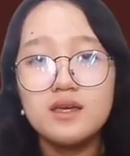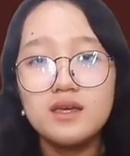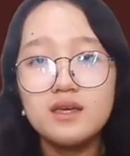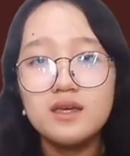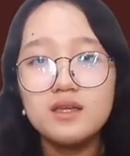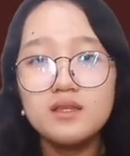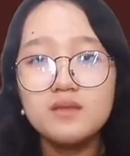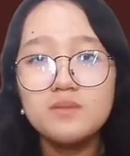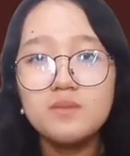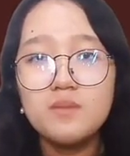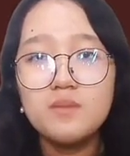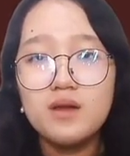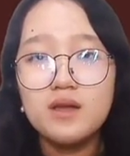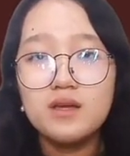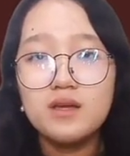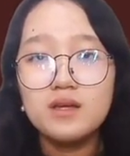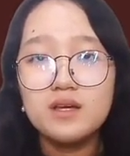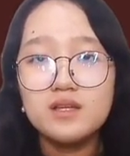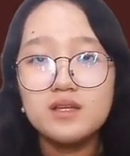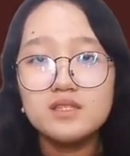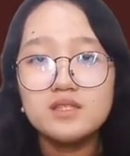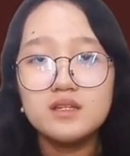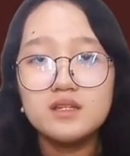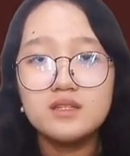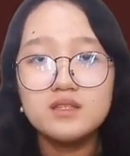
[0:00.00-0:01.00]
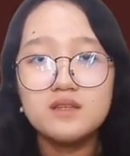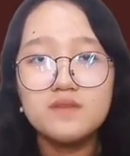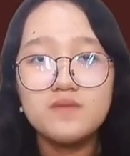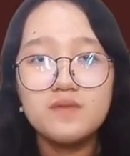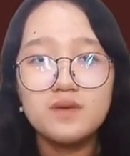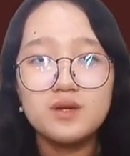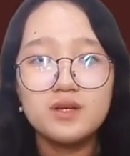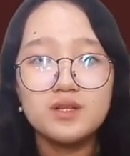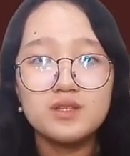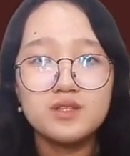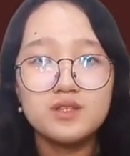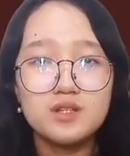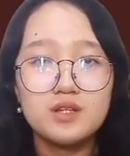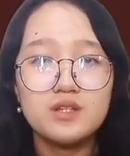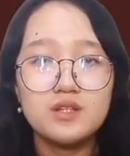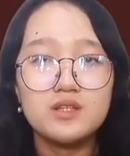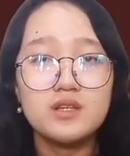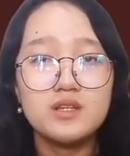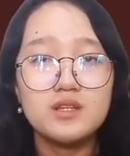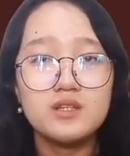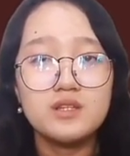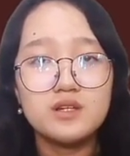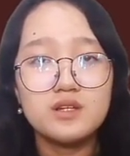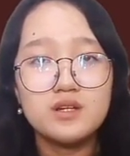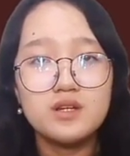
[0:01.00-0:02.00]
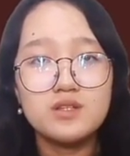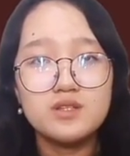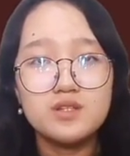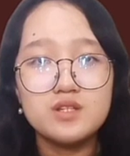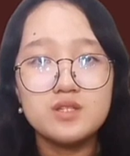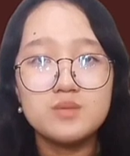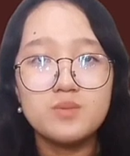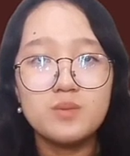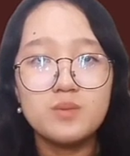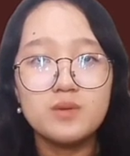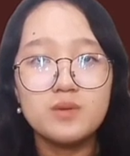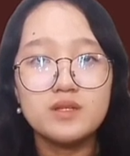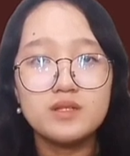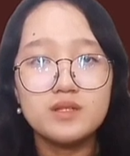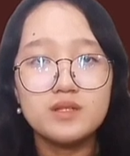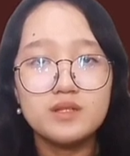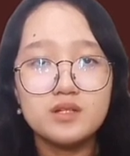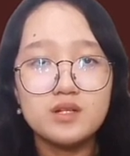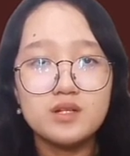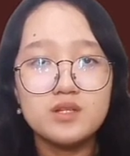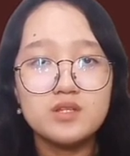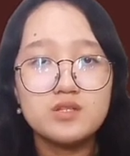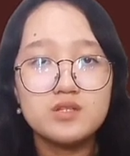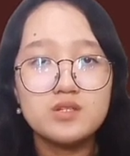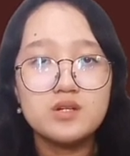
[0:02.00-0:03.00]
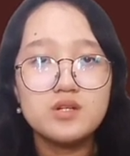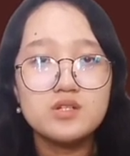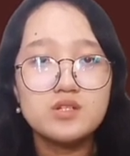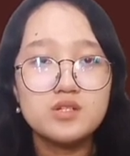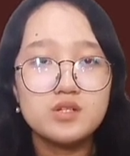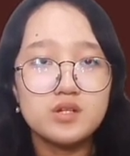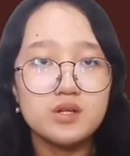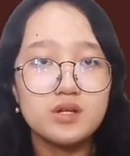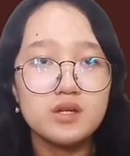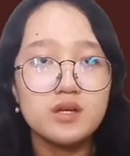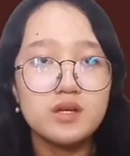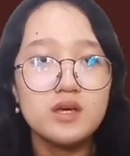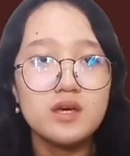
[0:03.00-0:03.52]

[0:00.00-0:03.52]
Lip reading: It marked a significant turn in the country's political structure.